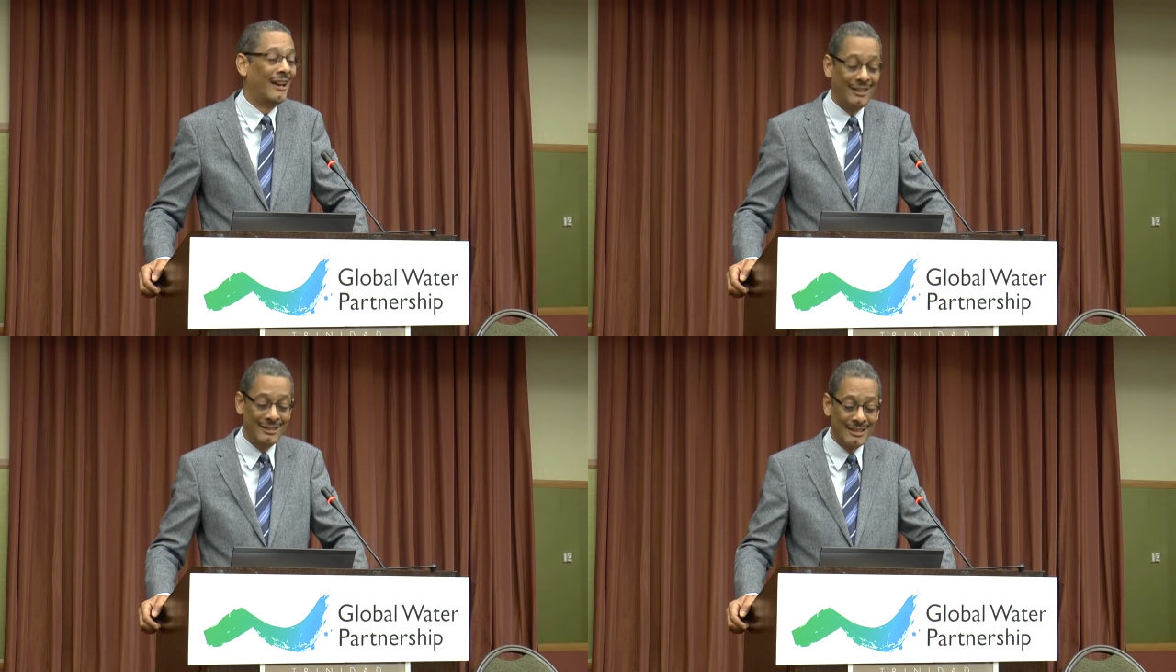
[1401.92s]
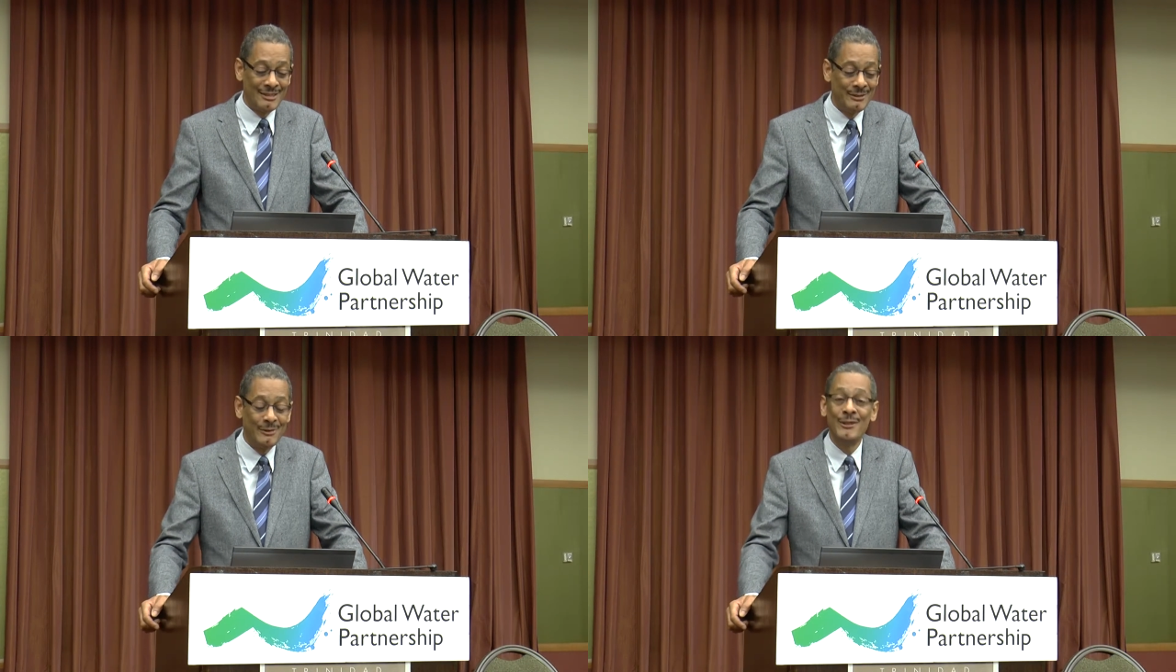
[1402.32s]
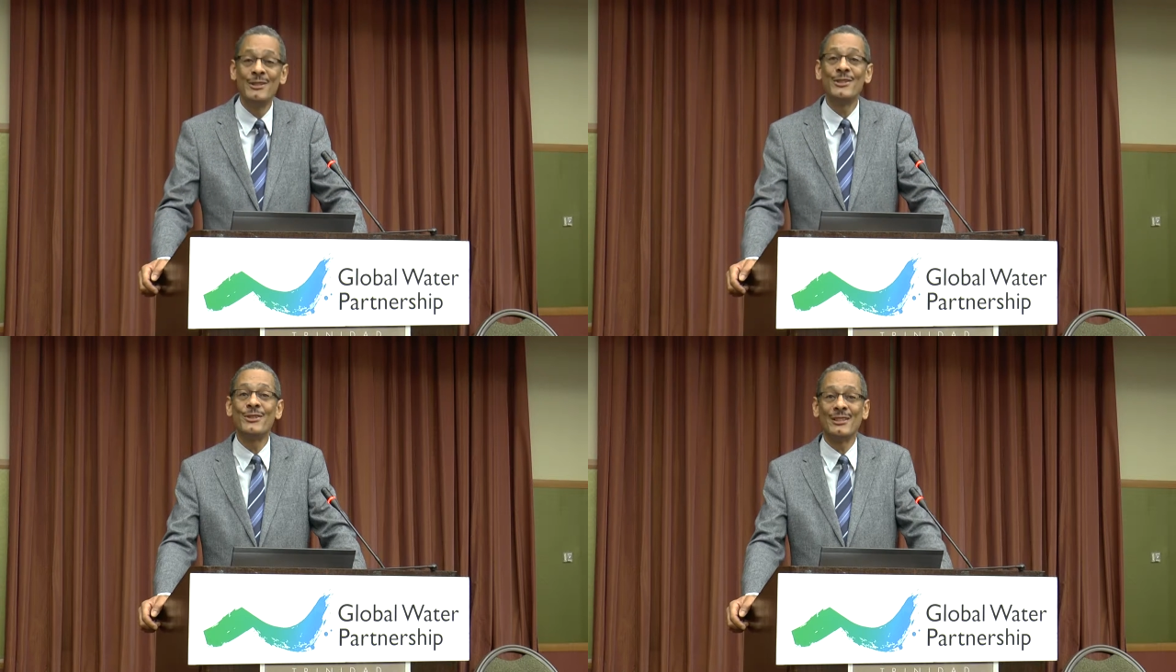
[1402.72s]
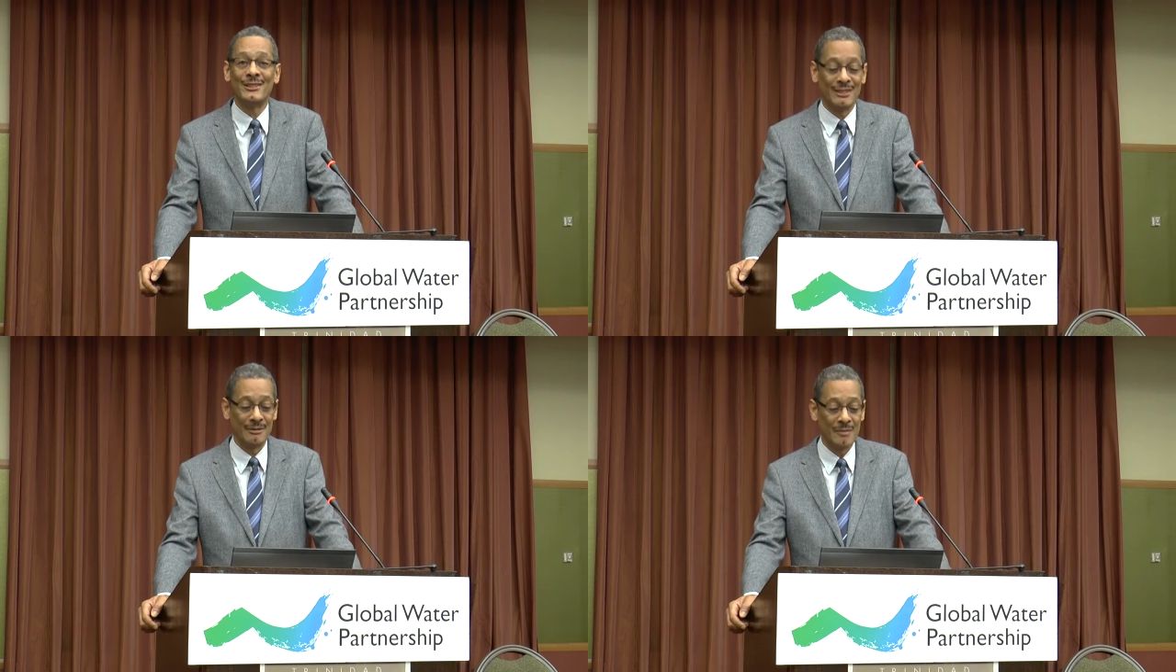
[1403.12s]
And this is very
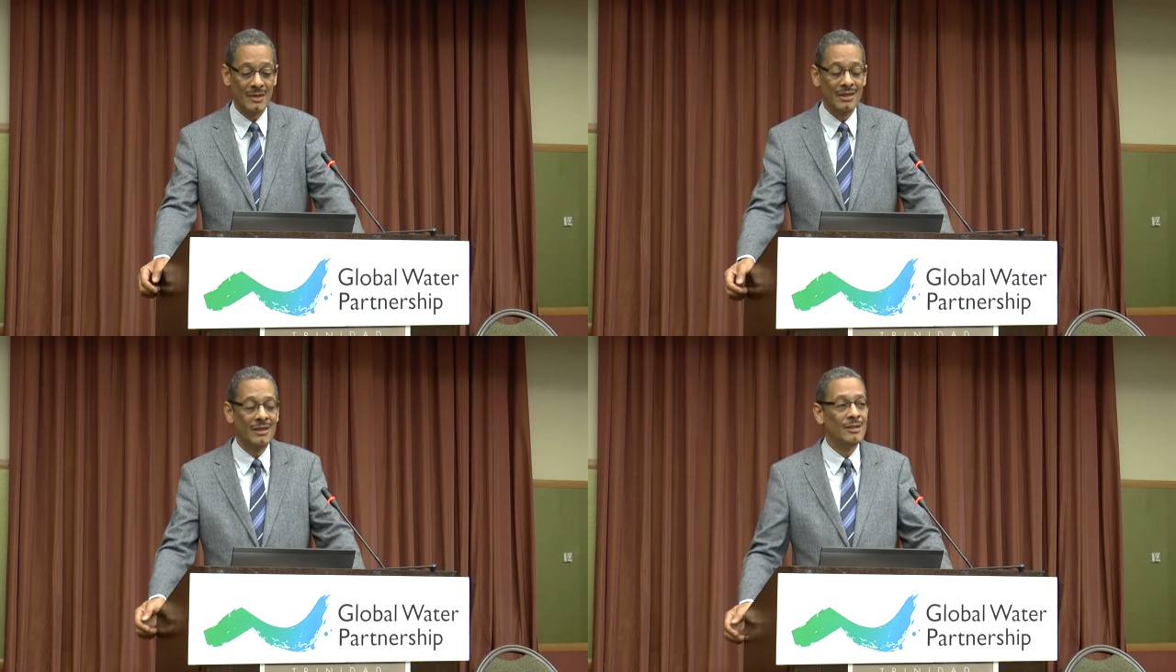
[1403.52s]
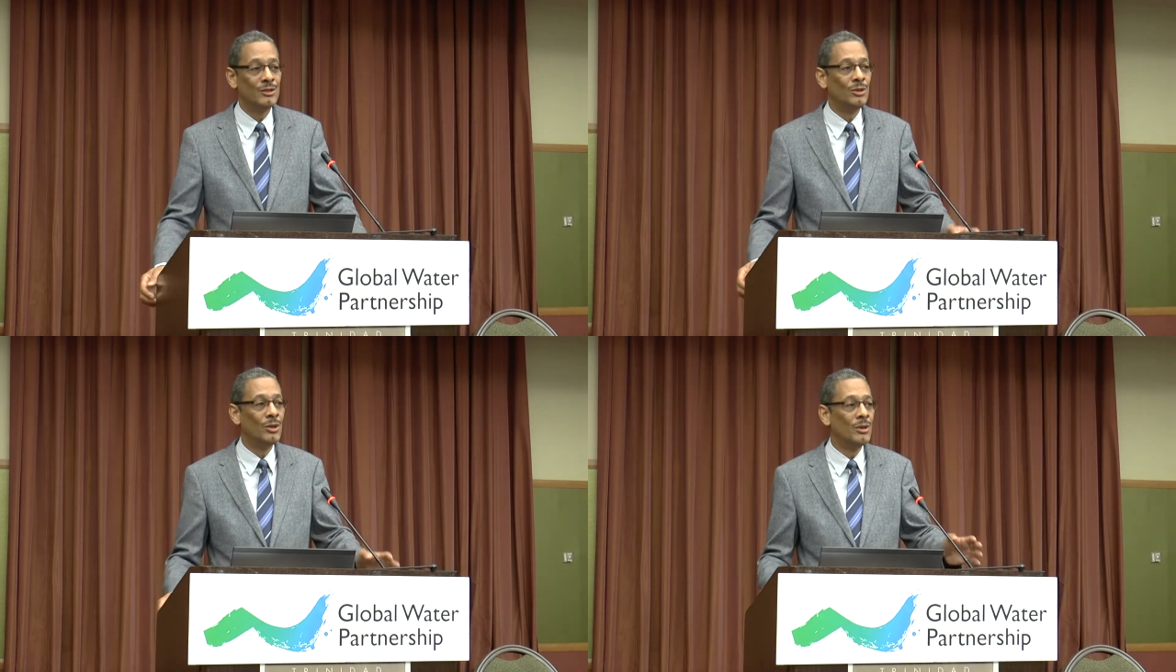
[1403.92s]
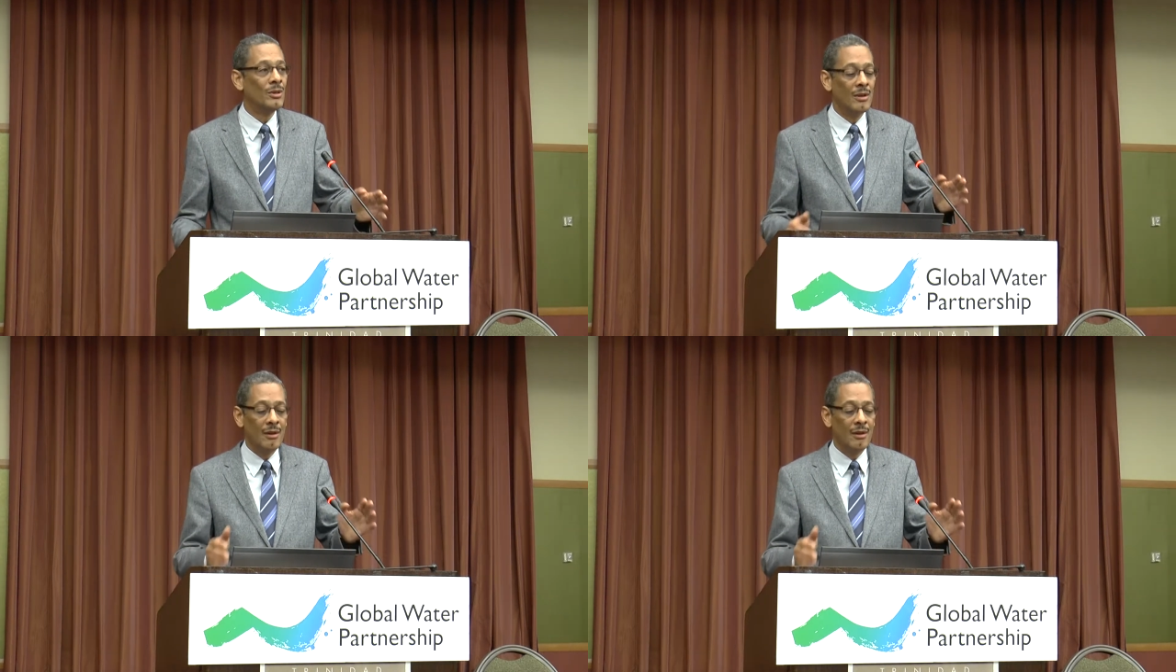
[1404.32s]
distressing. So